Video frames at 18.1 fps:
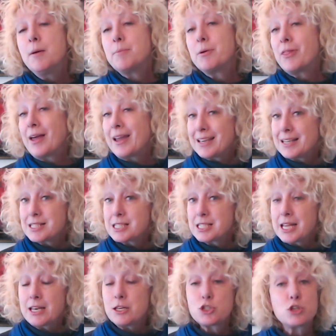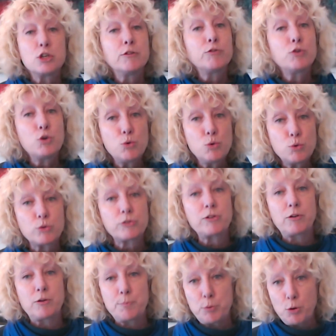But that extension, of course,
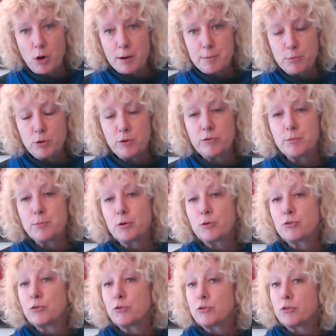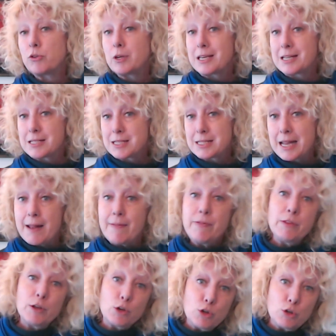there are prime mover muscles that
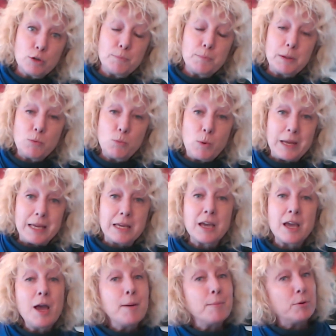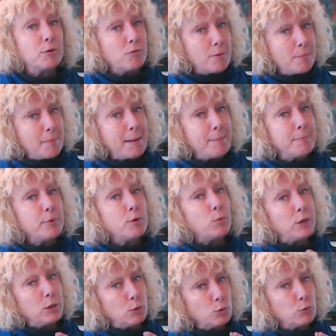extend that could be weak. But remember,
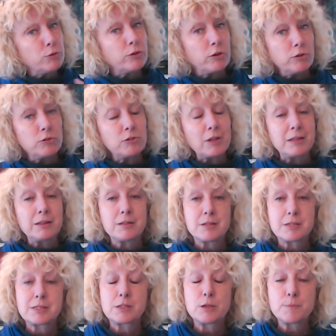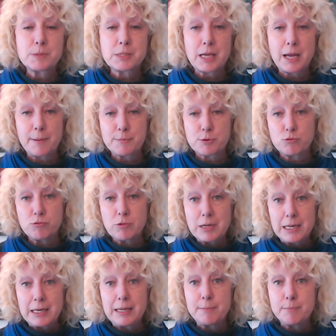we also said that subscap's
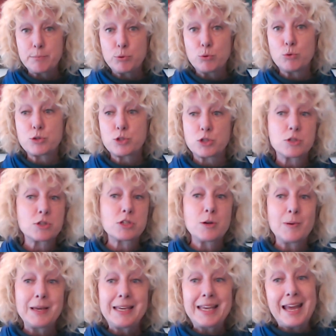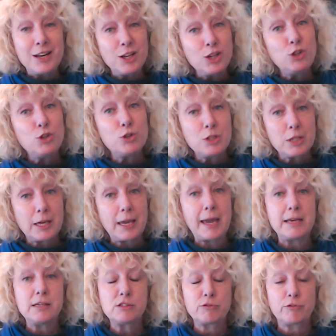really important. So again, a good
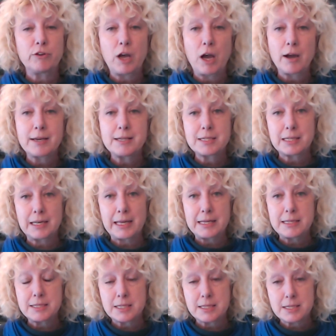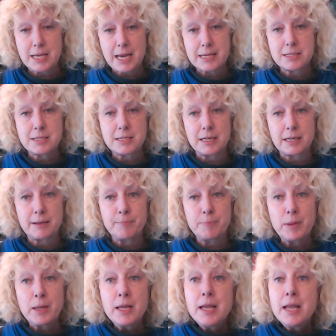case for isolated testing.
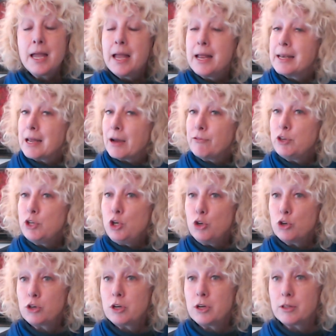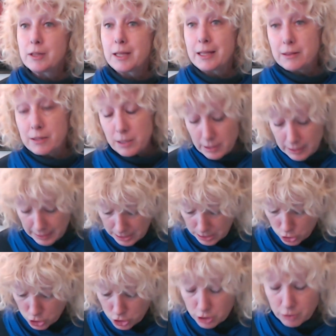Now, if you look at the
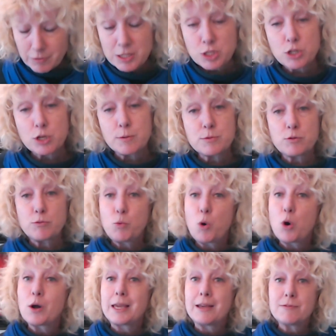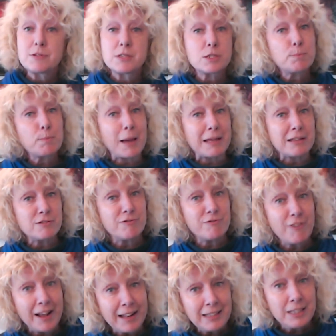literature in terms of what gives us best
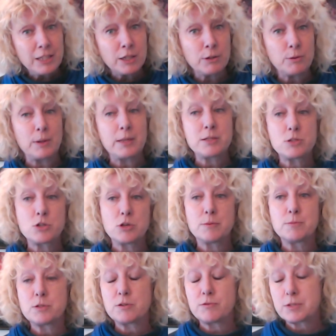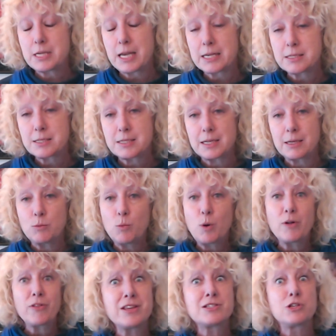value in terms of testing,
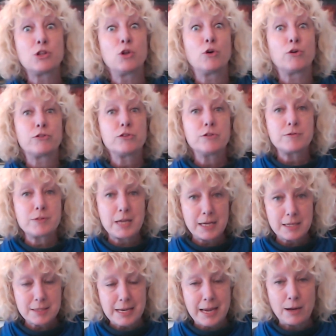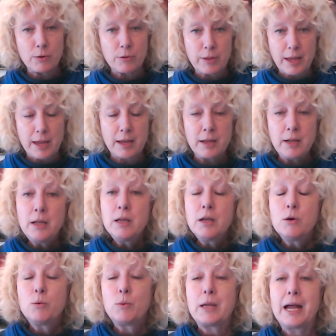there's lots of tests out there.
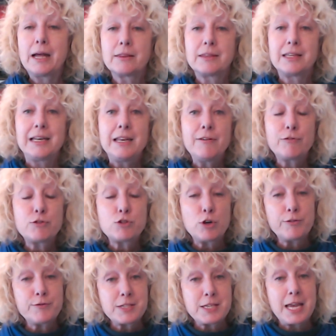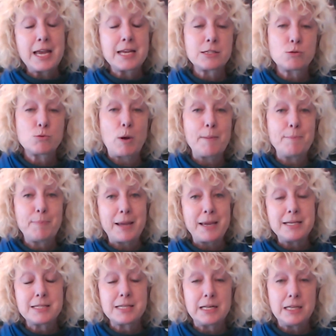We had the lift-off test where
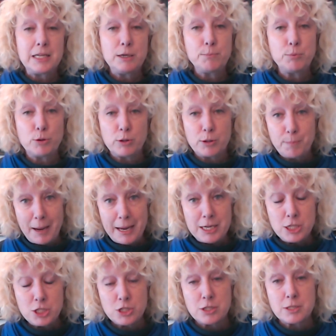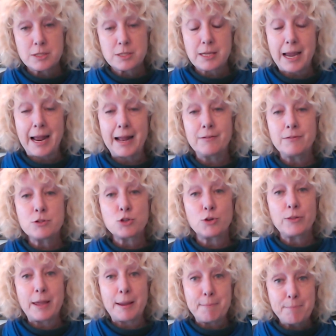basically you put the patient's hand
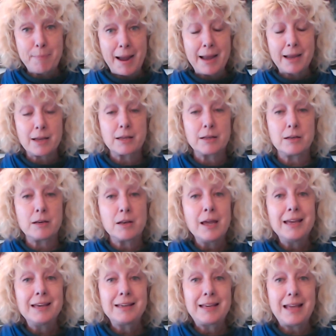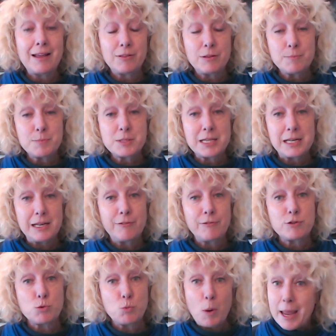on their back and get them to
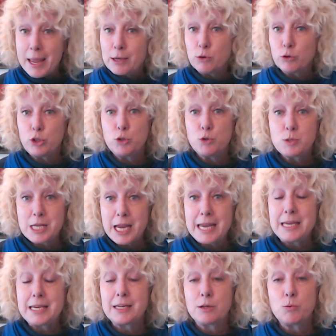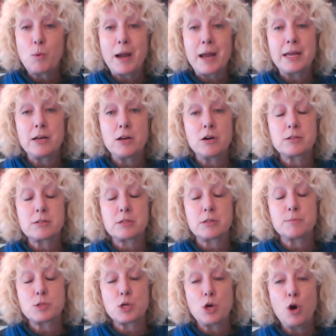lift away, or you take it away and
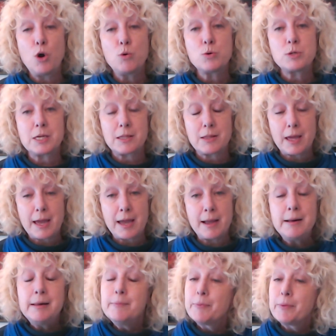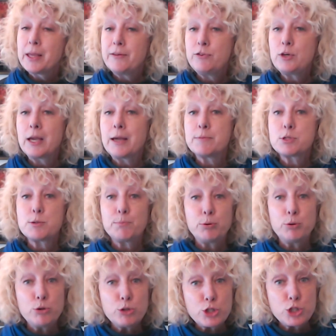ask them to hold it there. If you get them to
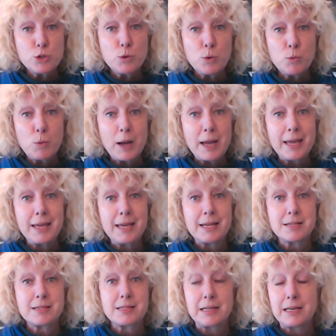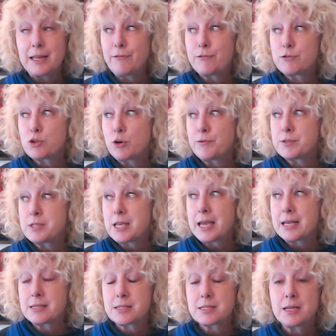push you away, it's the lift-off
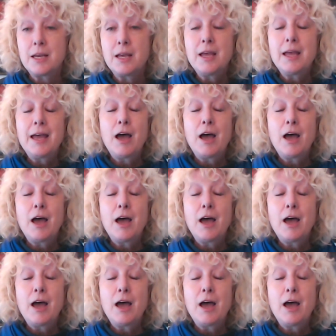test.